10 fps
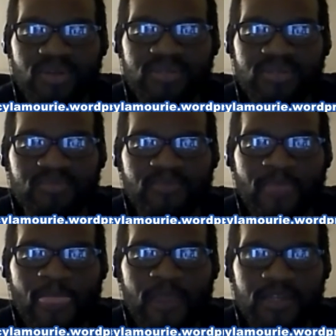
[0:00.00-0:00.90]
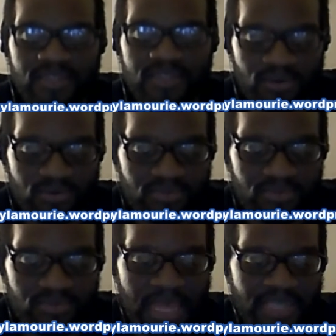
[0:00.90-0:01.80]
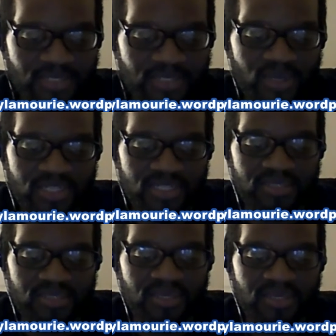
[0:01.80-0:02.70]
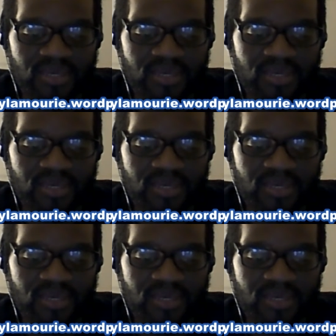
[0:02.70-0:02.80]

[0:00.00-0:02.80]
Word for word: awesome so last question